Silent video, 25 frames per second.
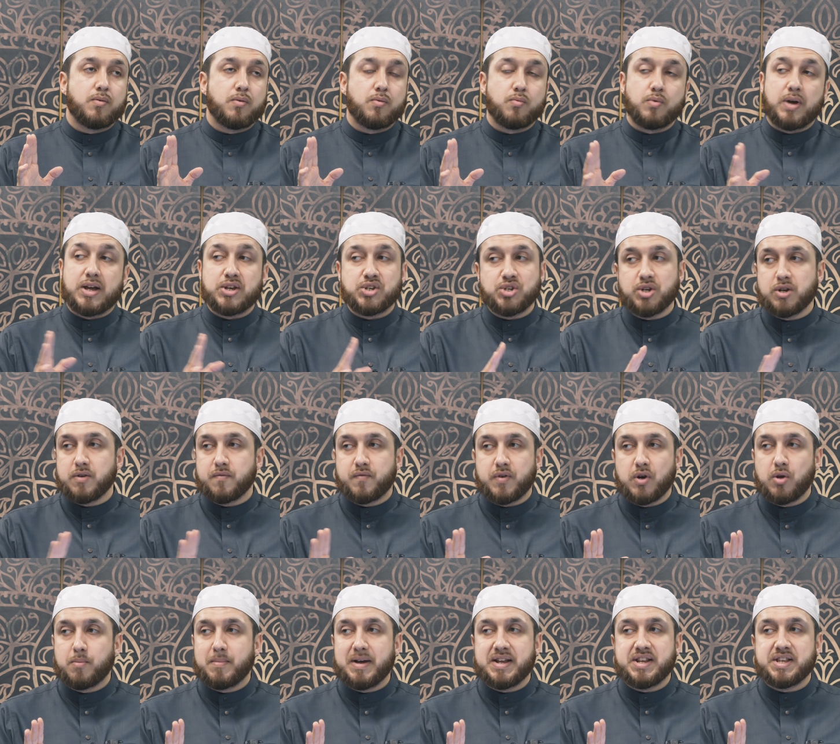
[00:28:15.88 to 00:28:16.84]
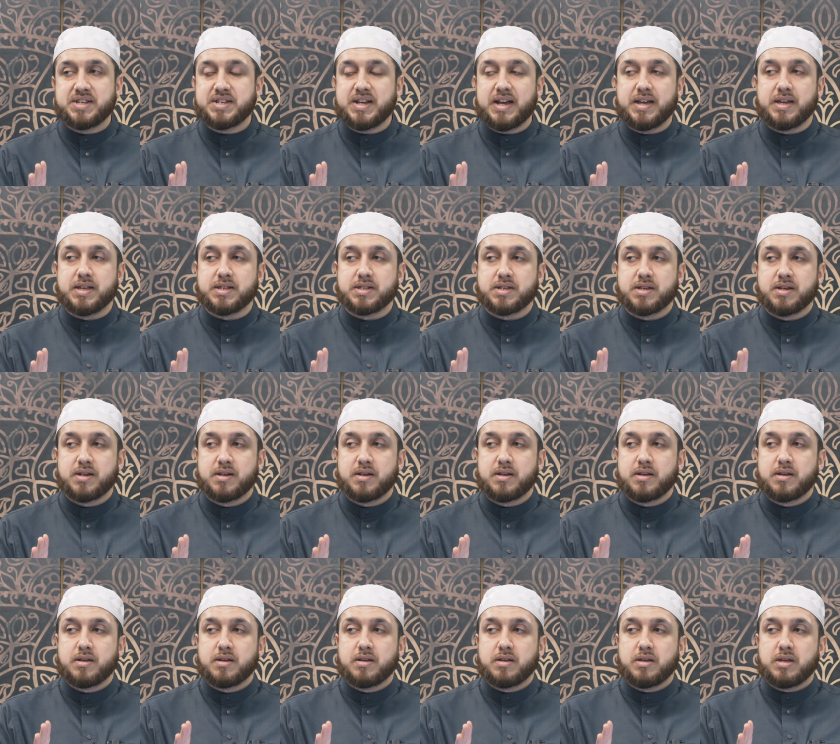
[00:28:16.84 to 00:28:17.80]
Well, I shouldn't follow my desires.
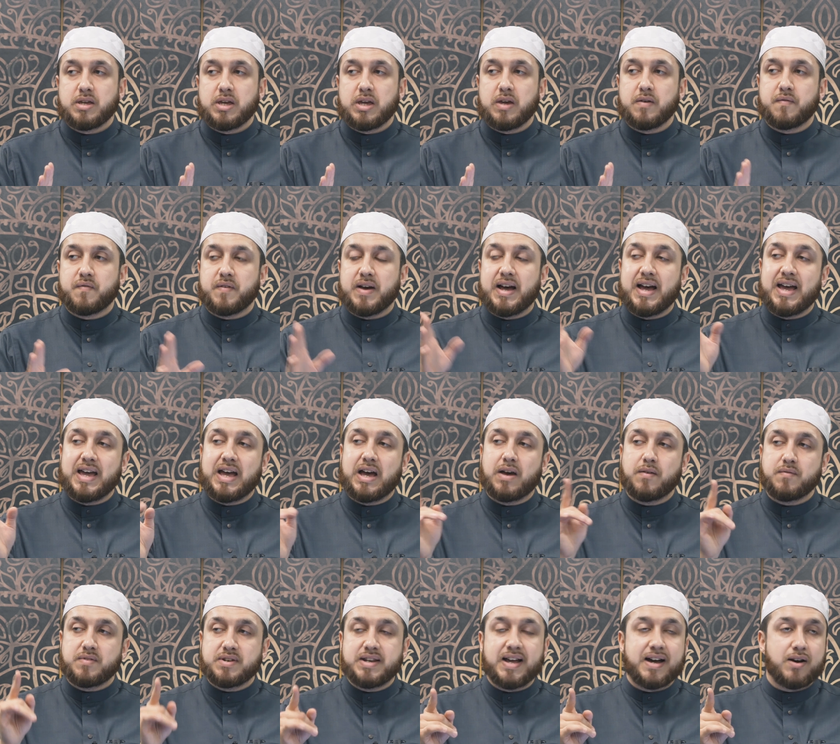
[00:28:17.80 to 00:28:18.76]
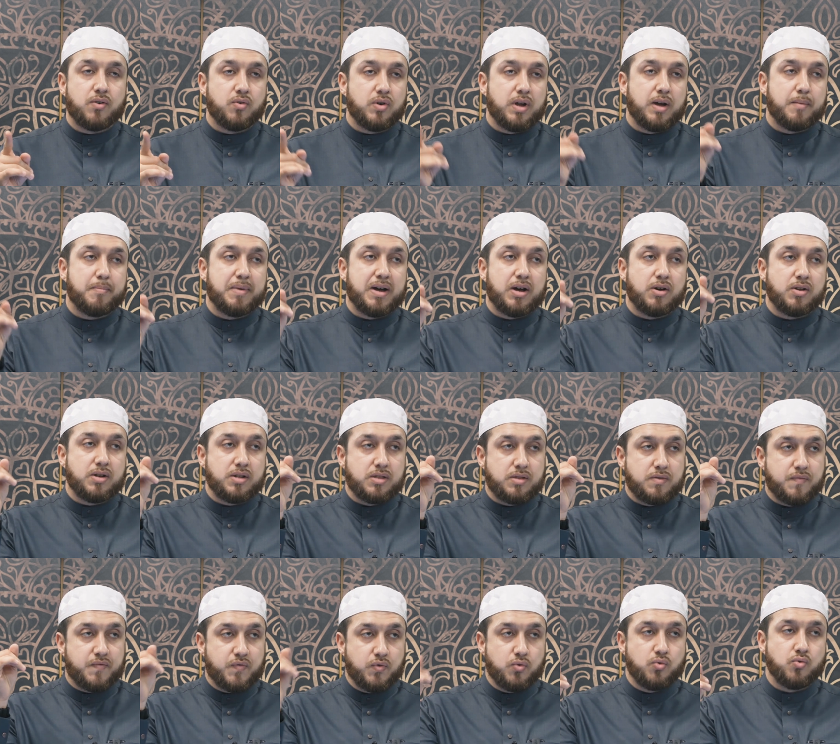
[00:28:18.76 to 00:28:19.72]
If I have doubt about
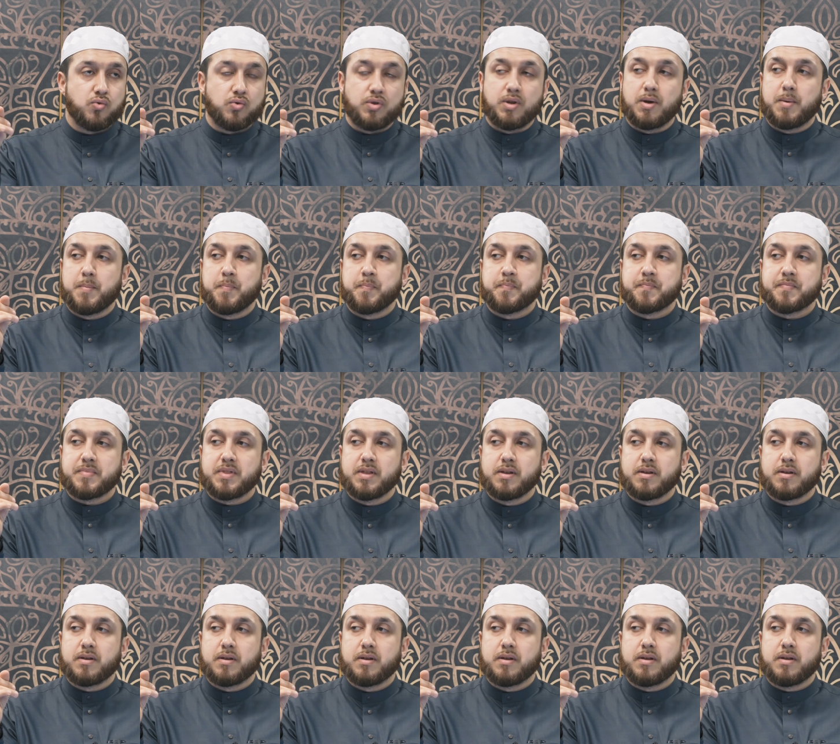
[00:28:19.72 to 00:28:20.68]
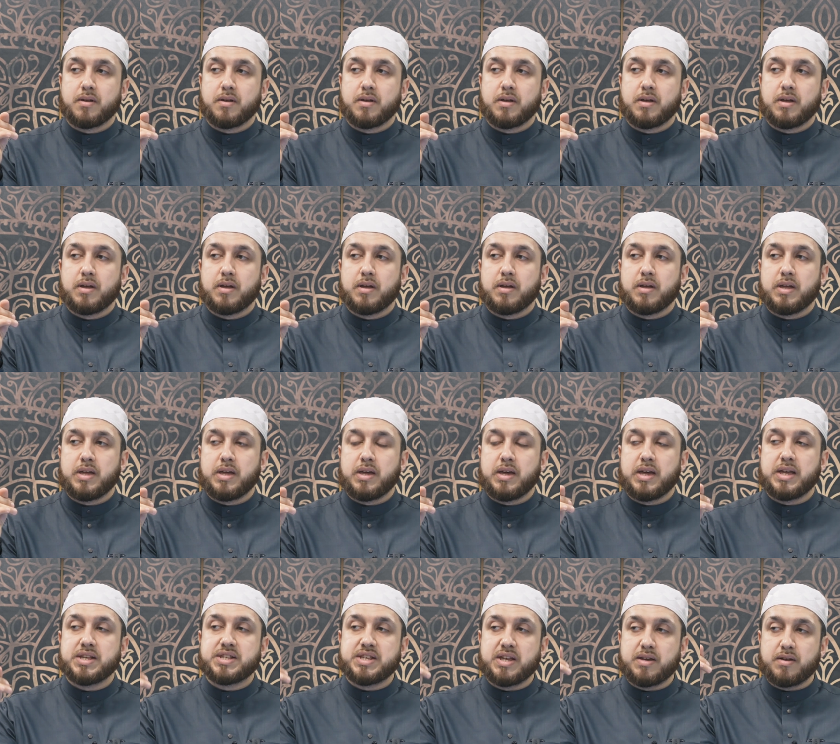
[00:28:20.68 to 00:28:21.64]
food,
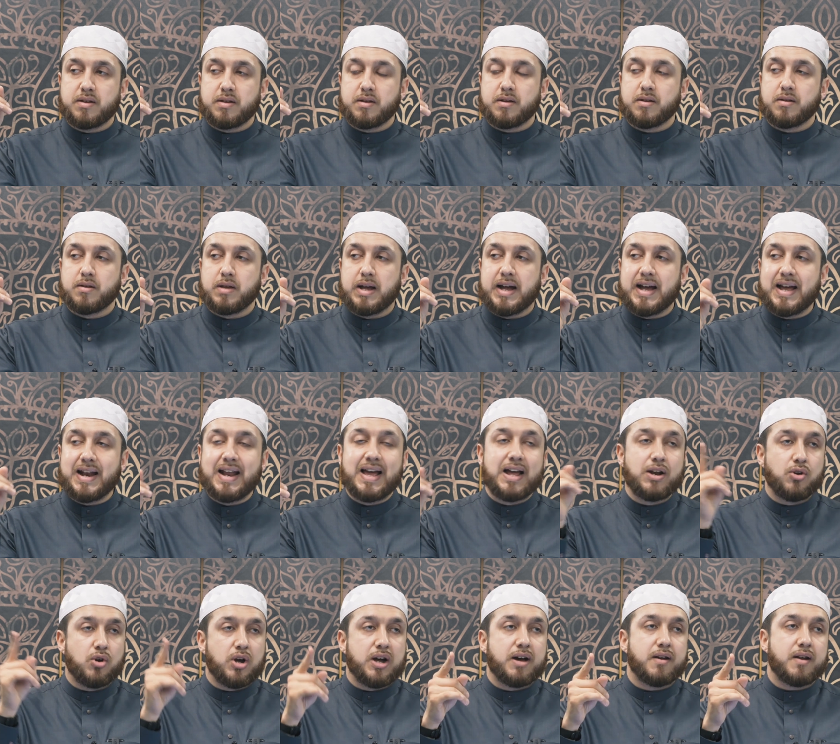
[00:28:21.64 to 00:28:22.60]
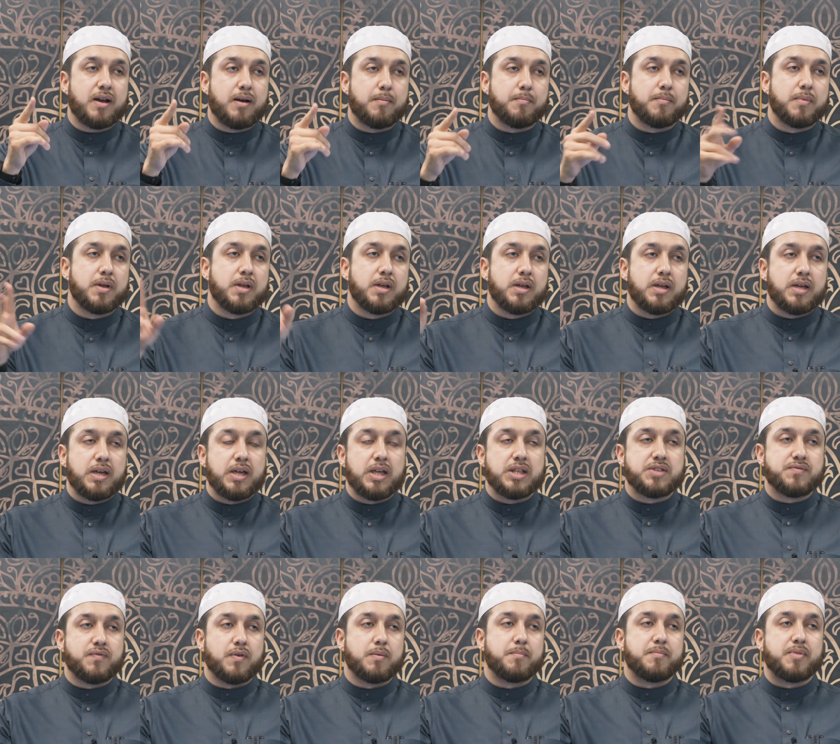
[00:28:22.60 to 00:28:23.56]
is it halal or haram?
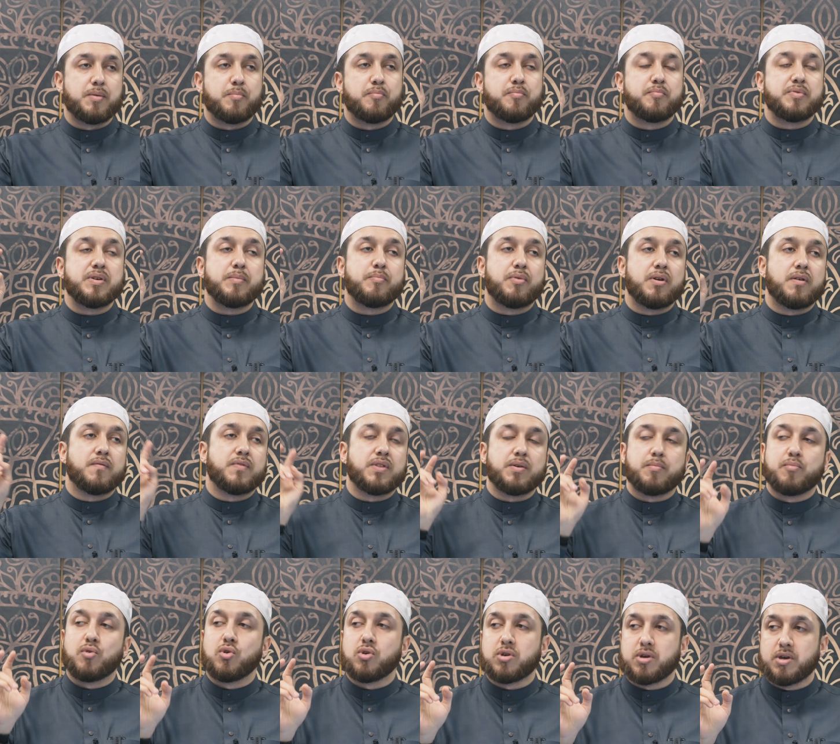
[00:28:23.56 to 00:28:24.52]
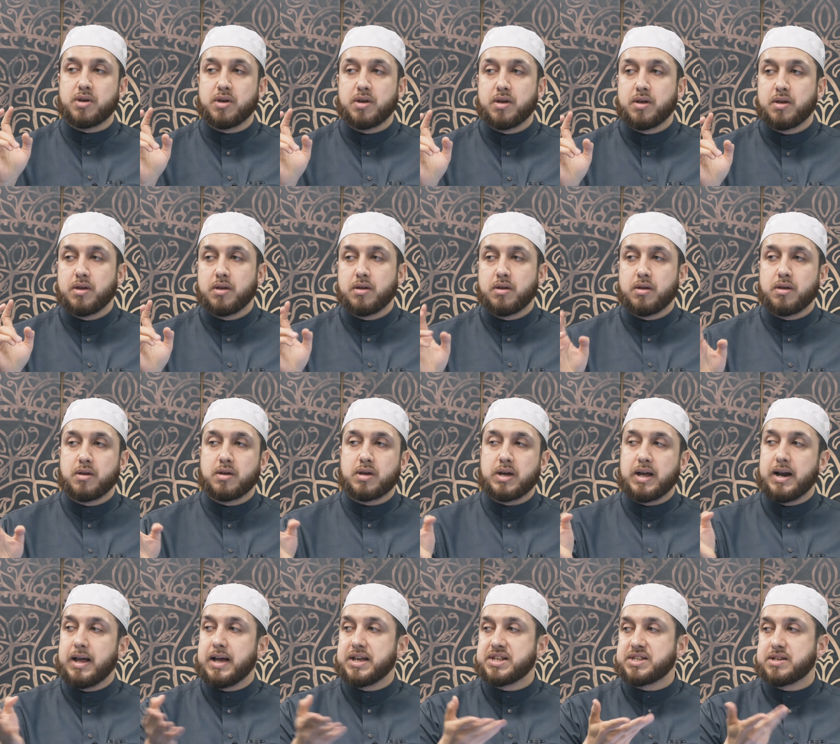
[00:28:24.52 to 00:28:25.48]
It's from the people of the book.
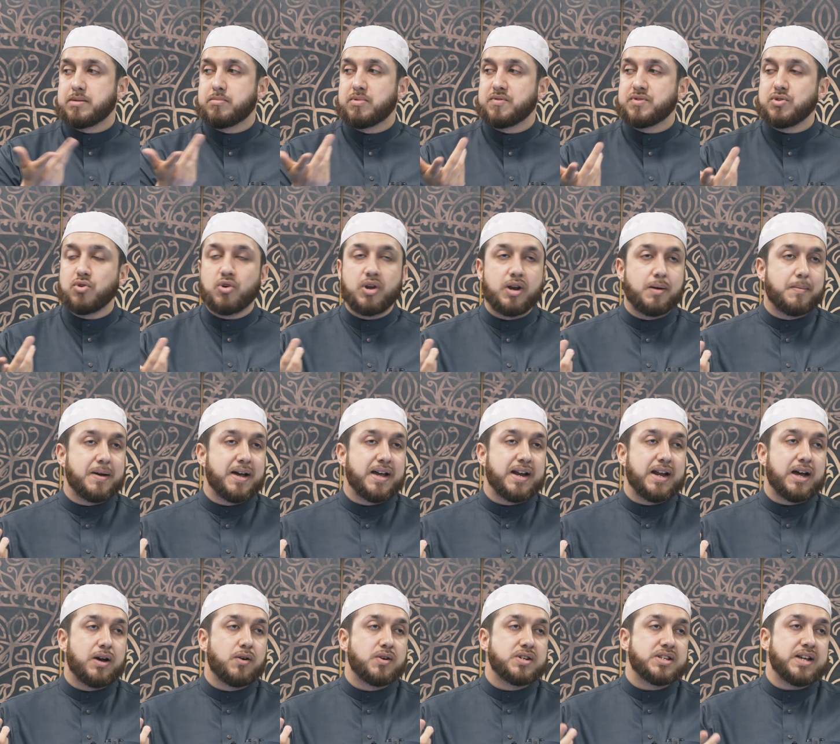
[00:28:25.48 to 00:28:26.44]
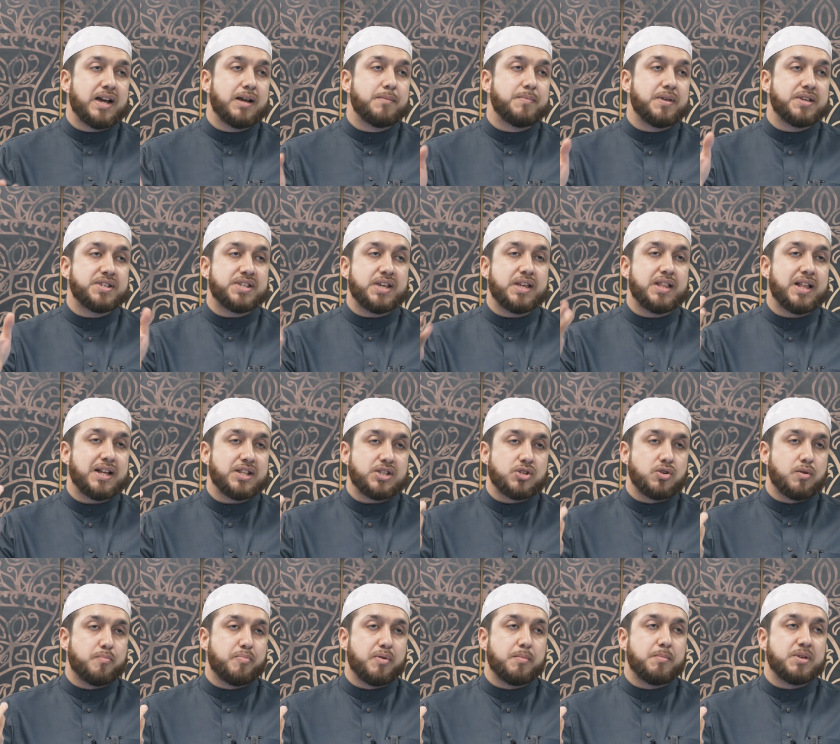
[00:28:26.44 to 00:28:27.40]
Khalas, some of the ulama in our time, they say that's
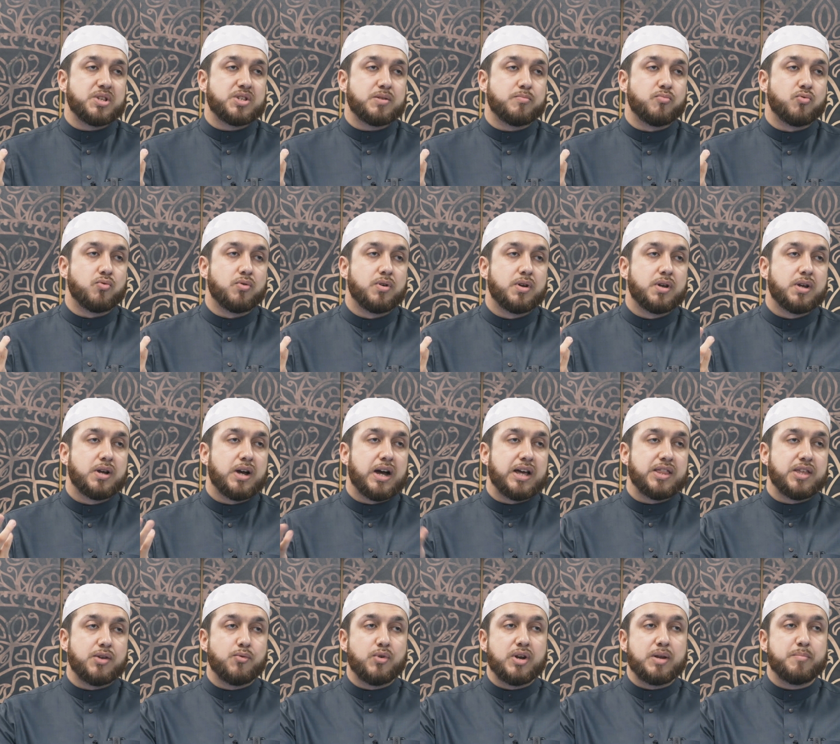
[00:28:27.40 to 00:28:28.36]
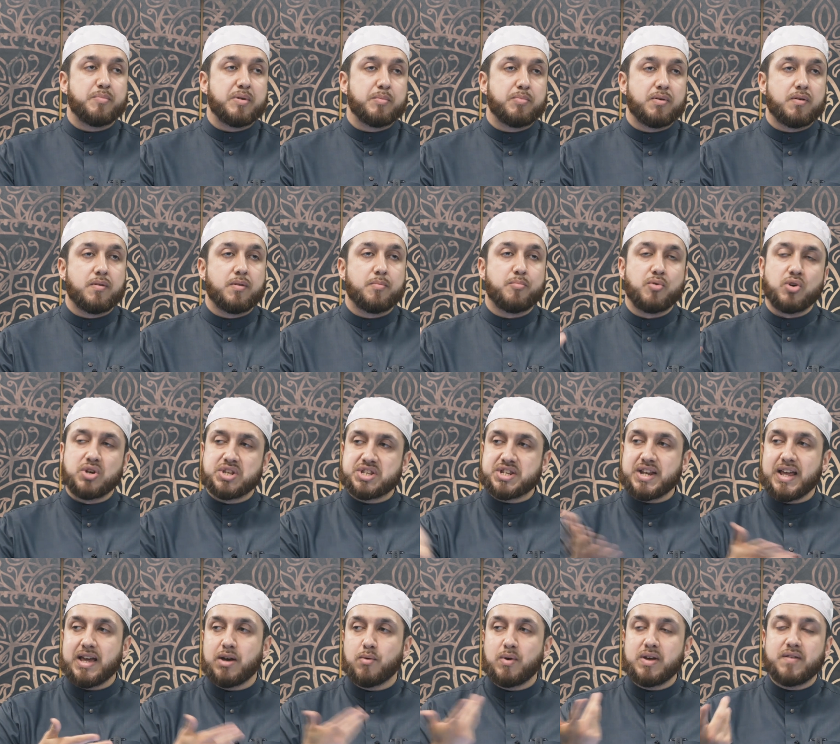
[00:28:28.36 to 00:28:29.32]
not permissible. Are they really people of the book?
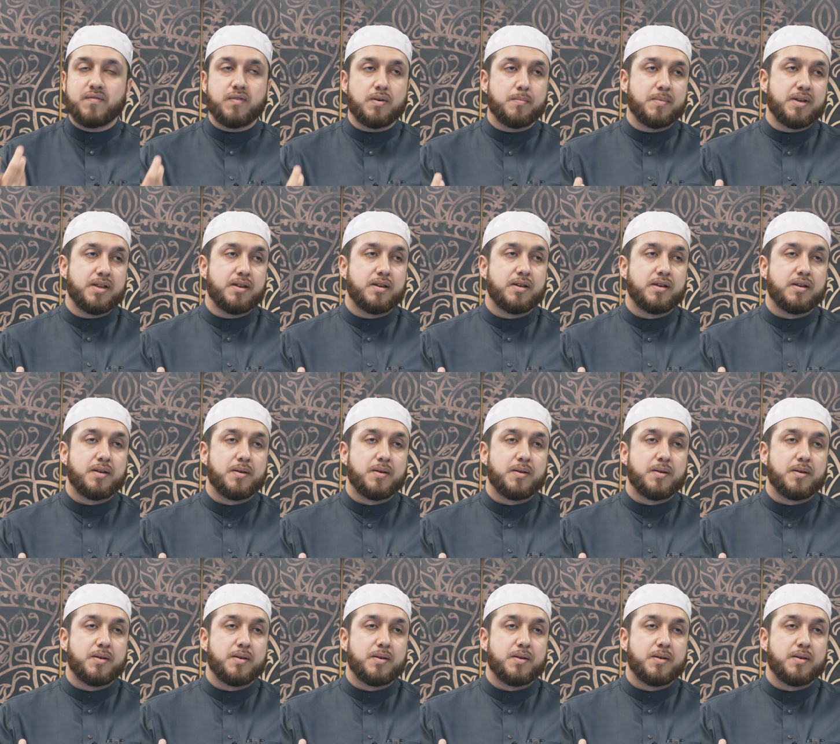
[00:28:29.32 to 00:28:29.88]
Stay away from it.